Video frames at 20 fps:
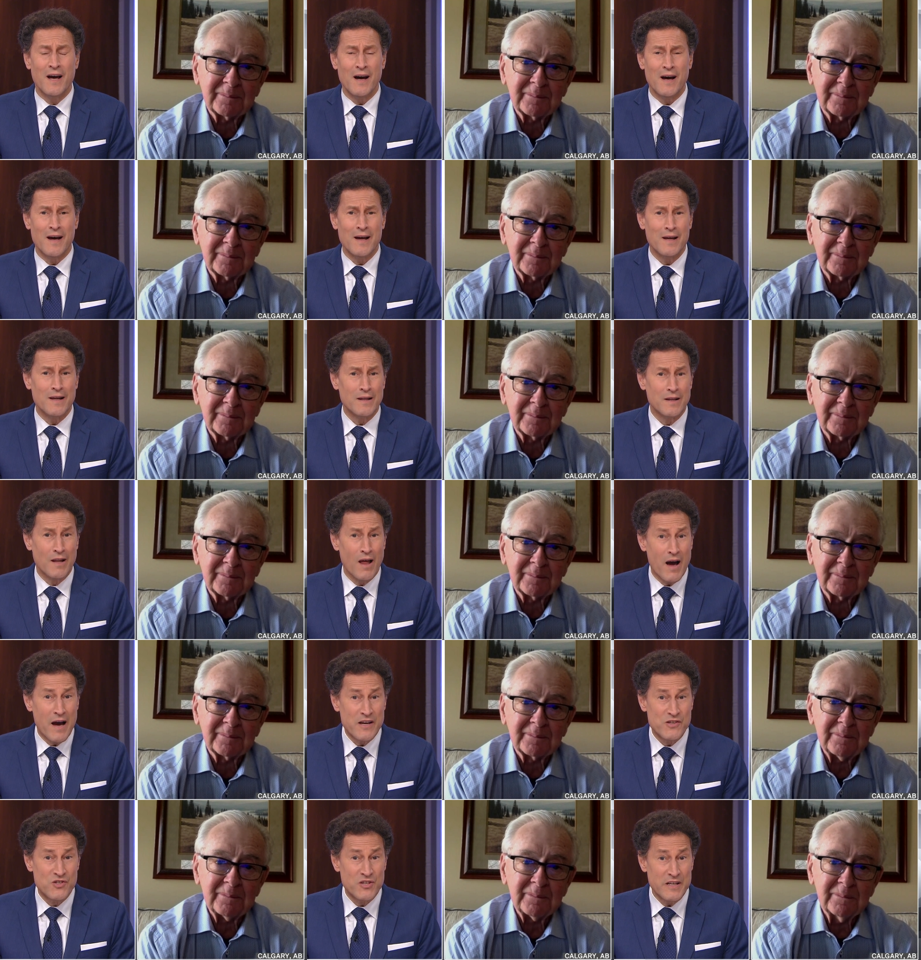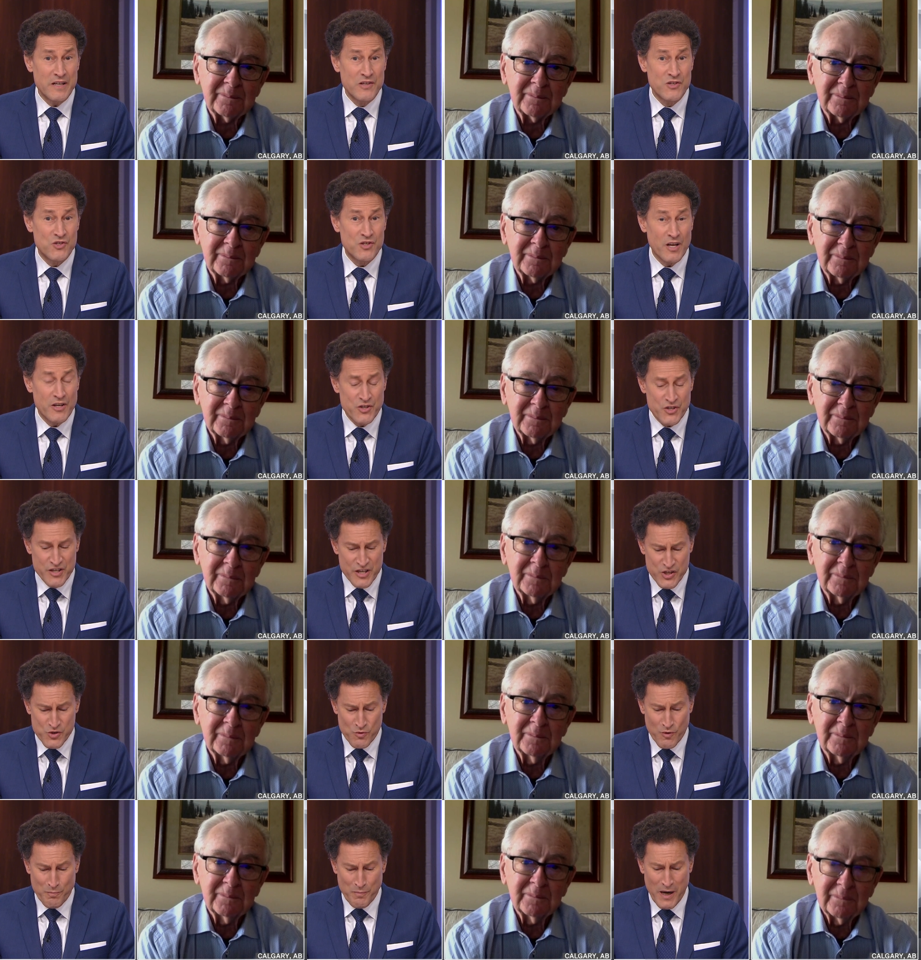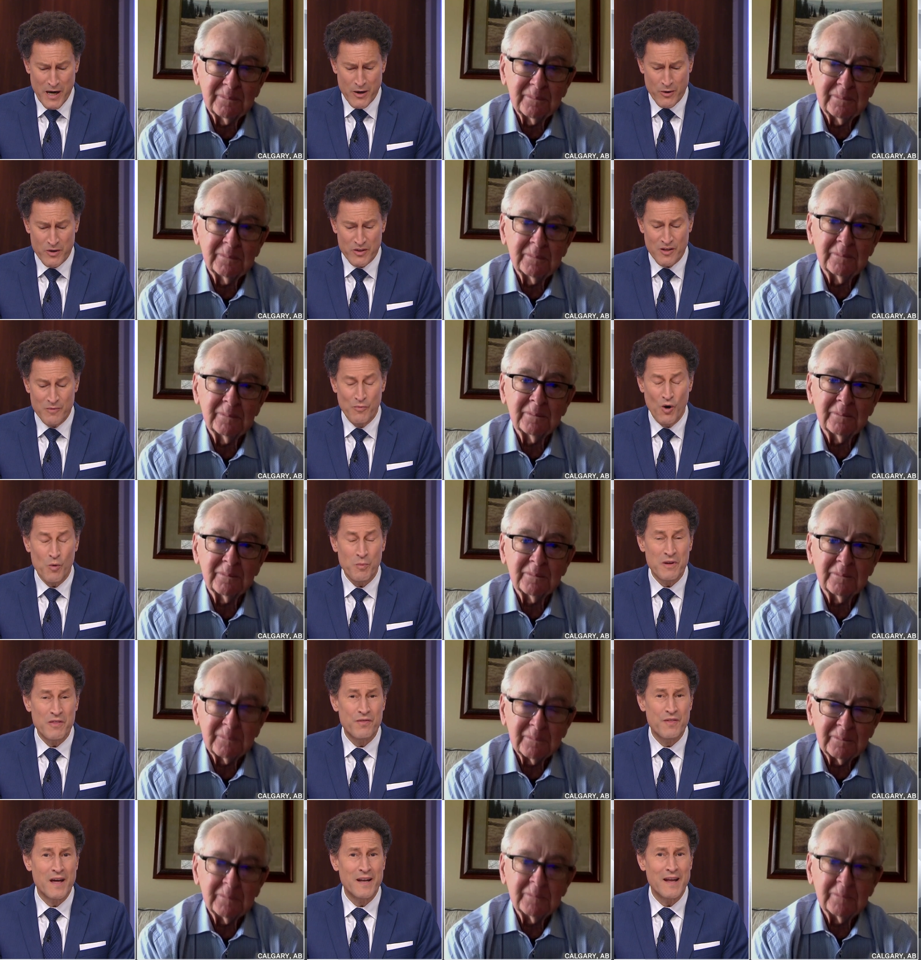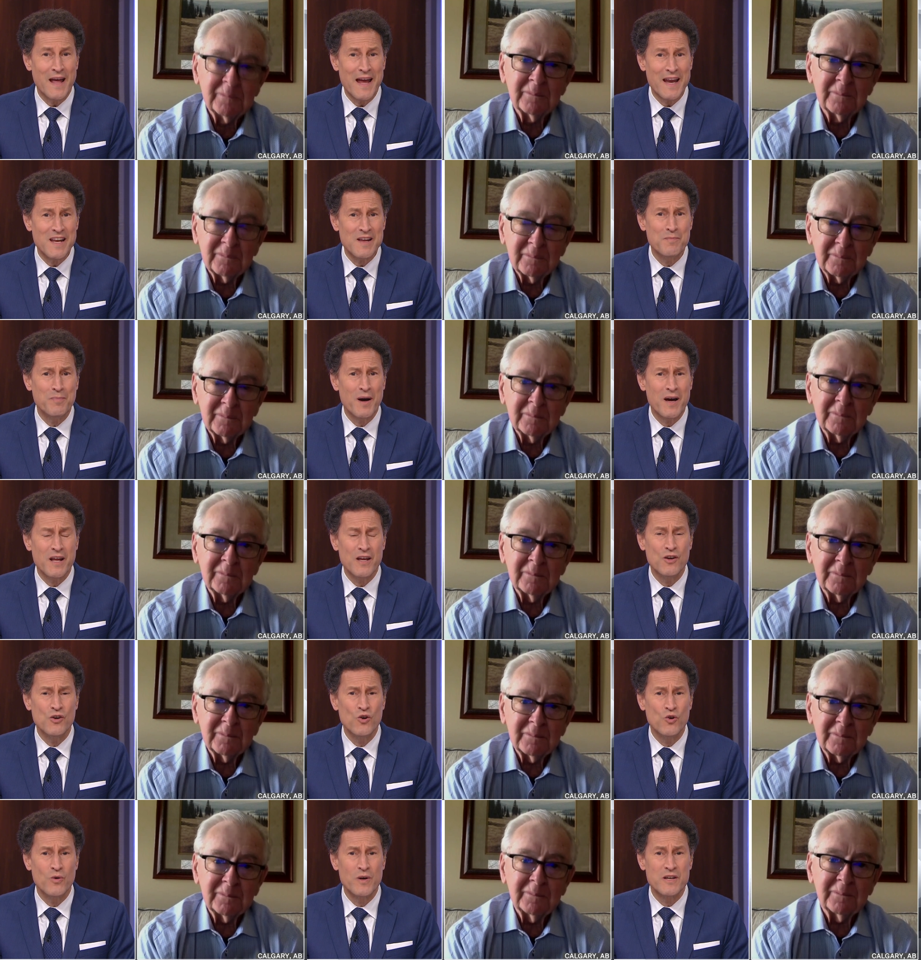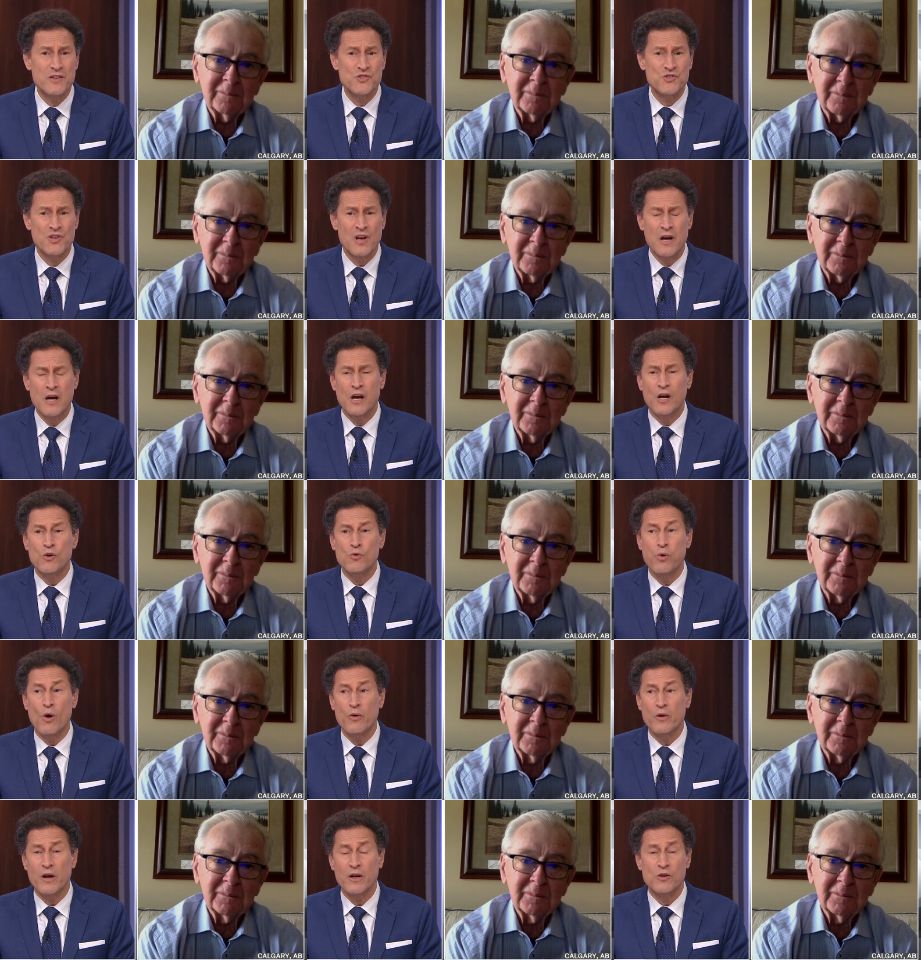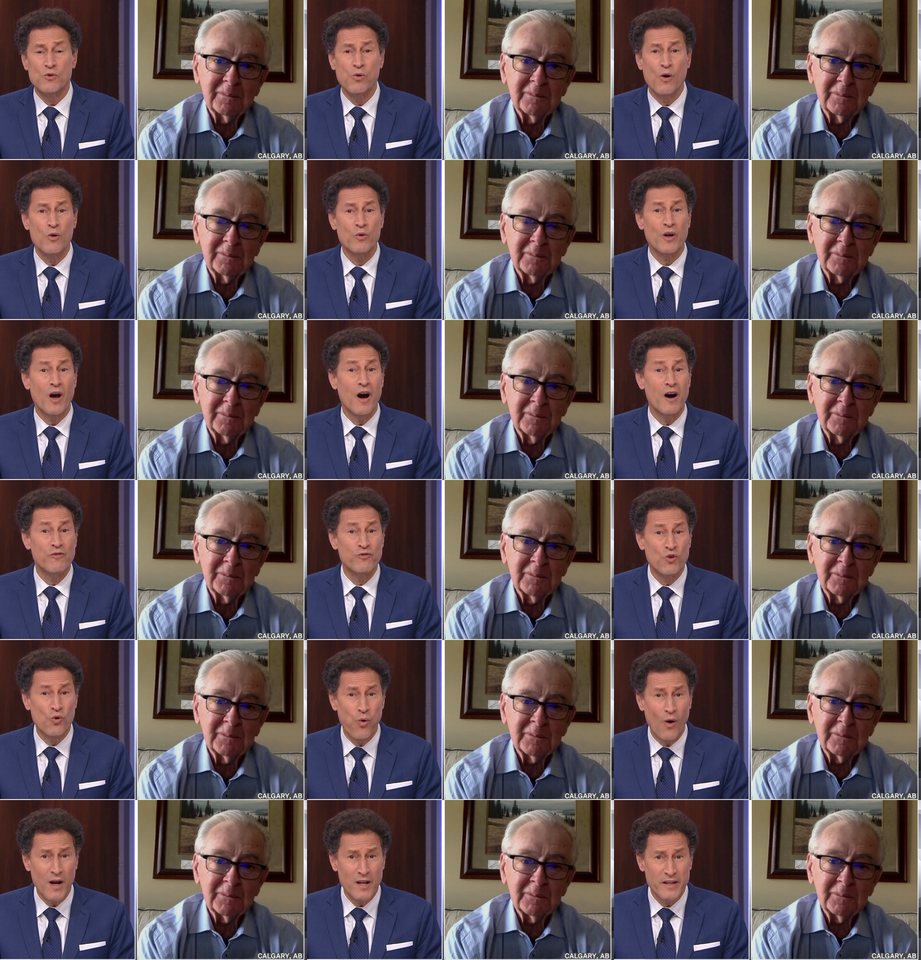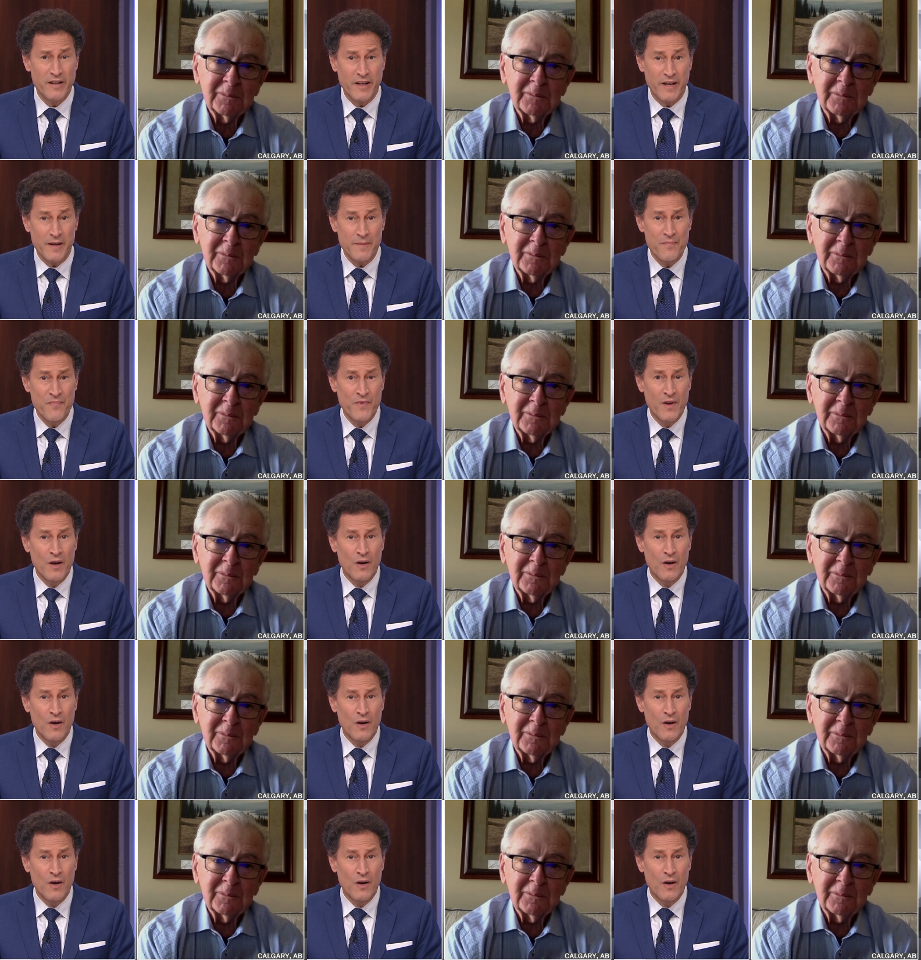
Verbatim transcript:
Speaker 1: uh, lies in such disrepair at the moment that anybody who is, quote unquote, of quality